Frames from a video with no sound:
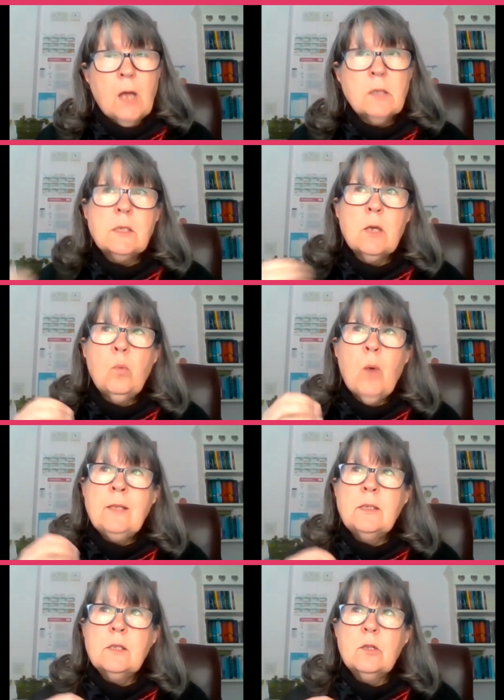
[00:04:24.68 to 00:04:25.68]
And so
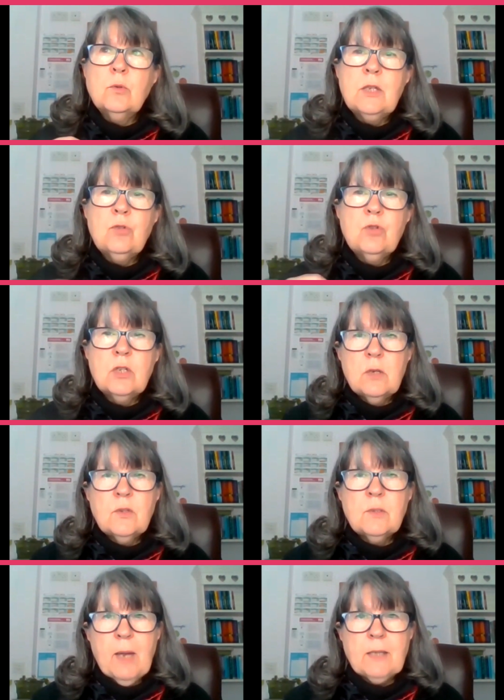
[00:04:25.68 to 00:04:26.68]
when schools
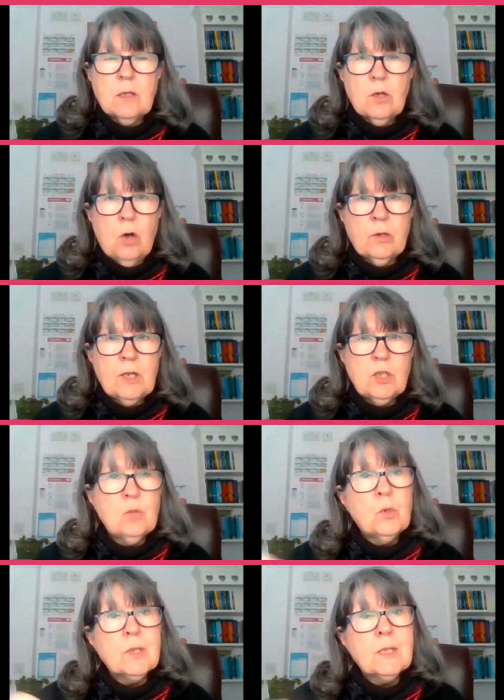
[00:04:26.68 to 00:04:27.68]
introduce
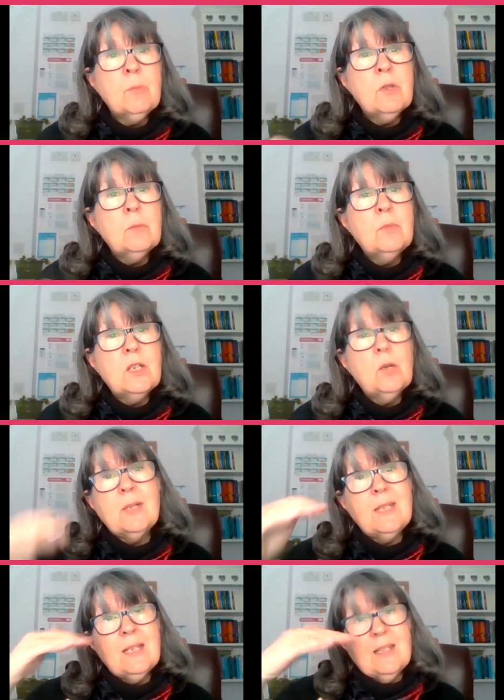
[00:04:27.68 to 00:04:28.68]
metacognition, what some of them do
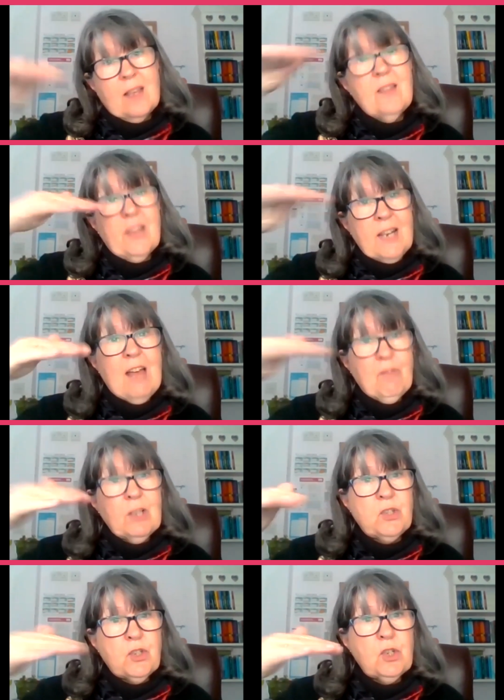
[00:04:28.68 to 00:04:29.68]
is it's that the level
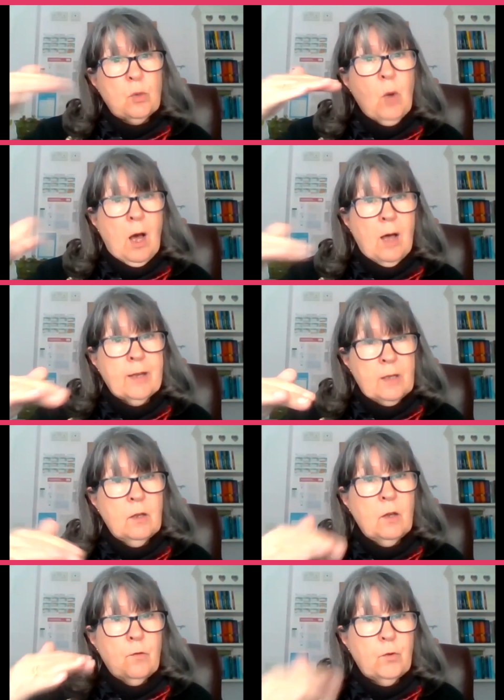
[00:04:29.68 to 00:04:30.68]
is too high
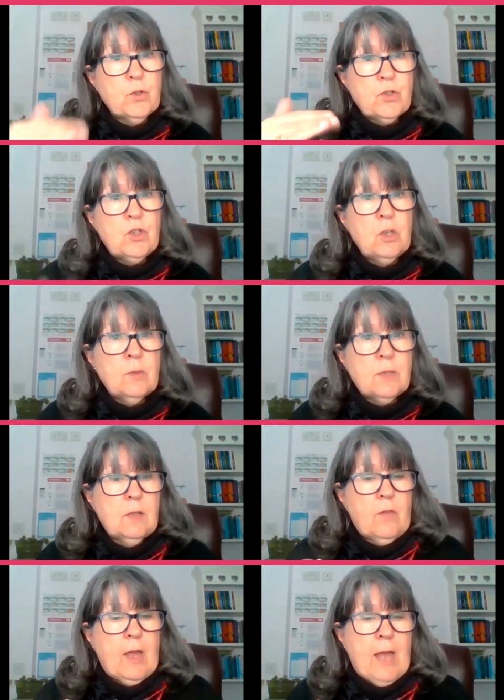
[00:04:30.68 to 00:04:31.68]
for the students
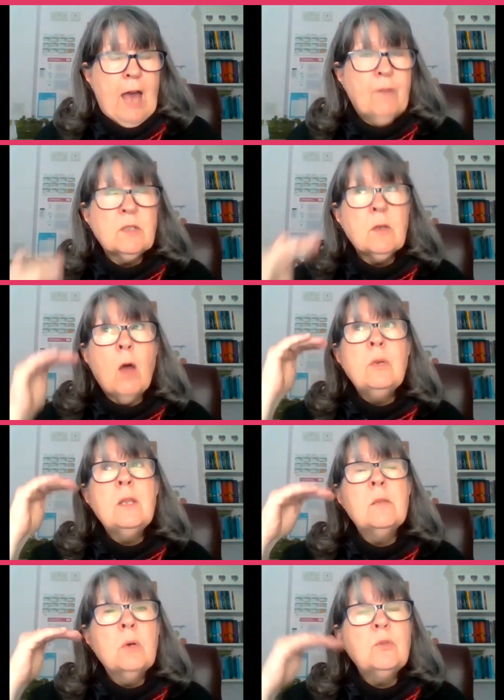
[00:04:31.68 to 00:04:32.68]
that they have. So only
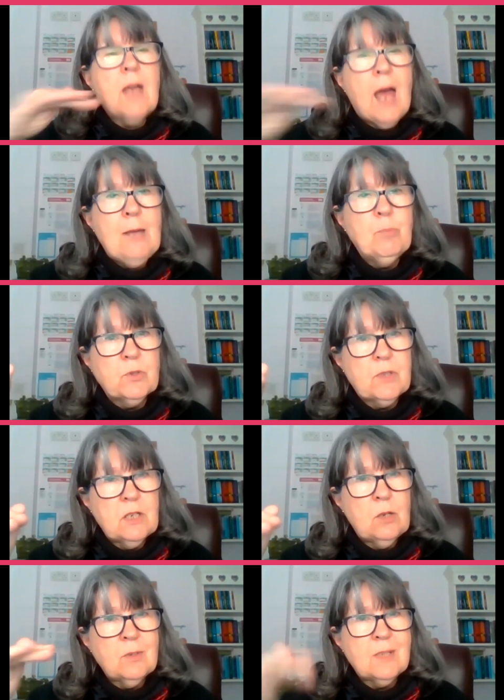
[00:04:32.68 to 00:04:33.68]
the most able
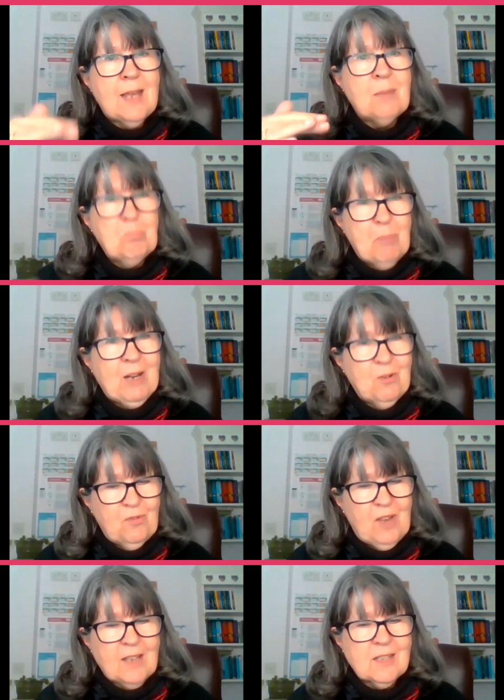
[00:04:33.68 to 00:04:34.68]
students then
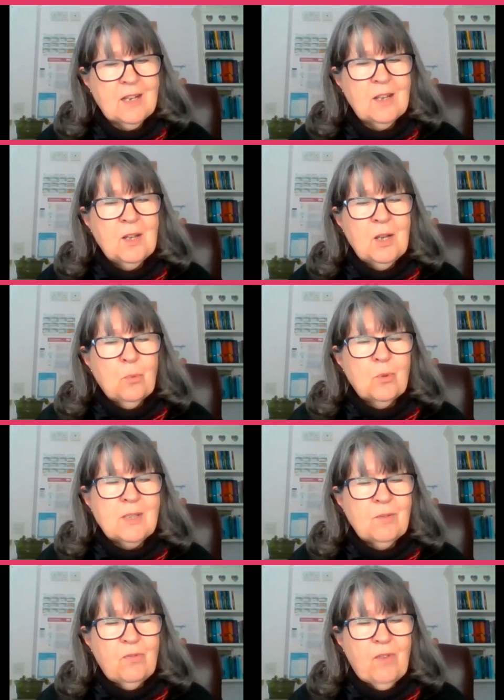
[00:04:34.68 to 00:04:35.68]
benefit, whereas
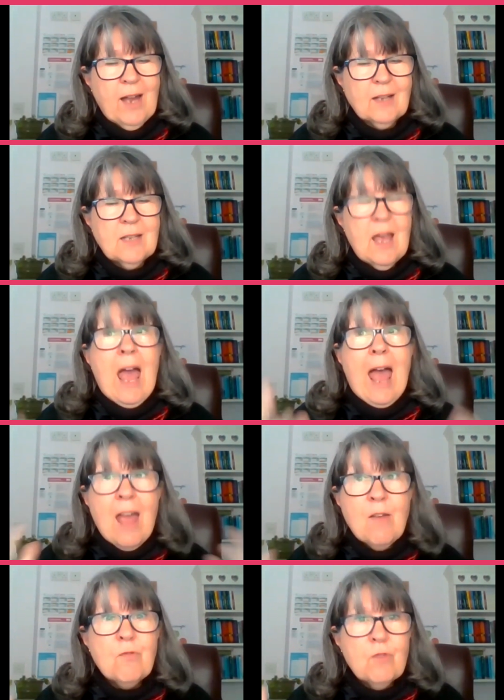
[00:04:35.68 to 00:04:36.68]
in fact,
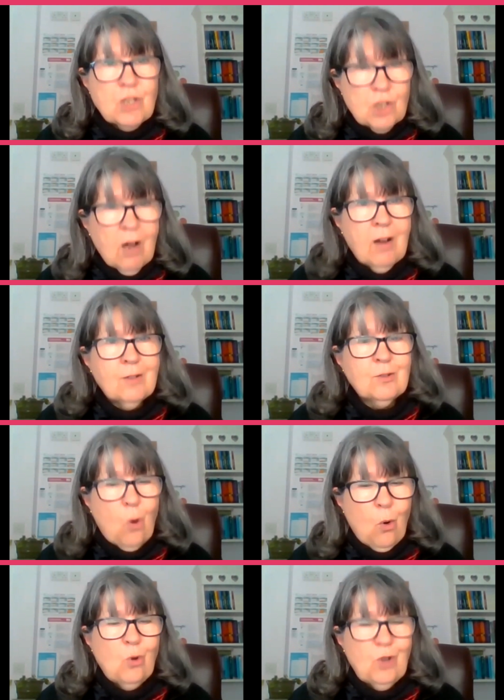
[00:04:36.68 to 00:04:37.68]
every child,
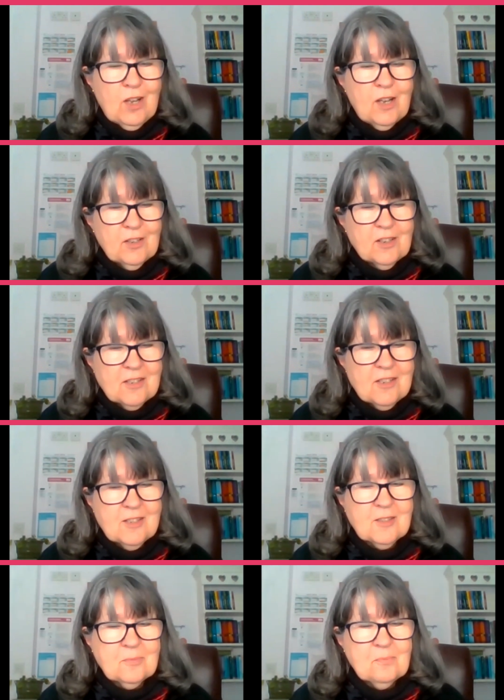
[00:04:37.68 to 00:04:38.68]
all
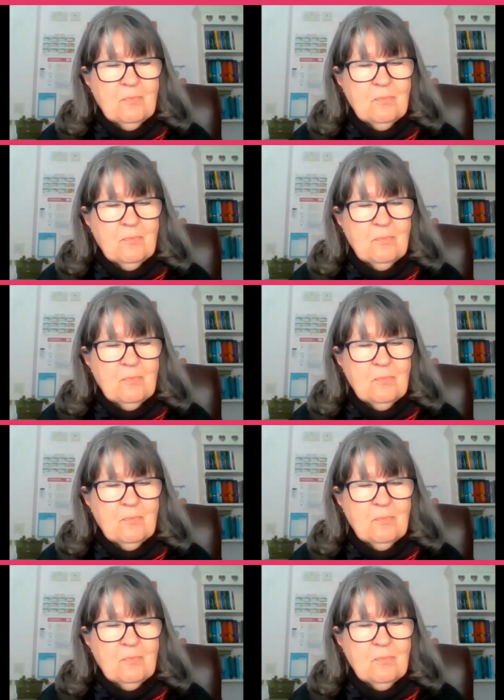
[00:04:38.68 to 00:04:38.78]
learners,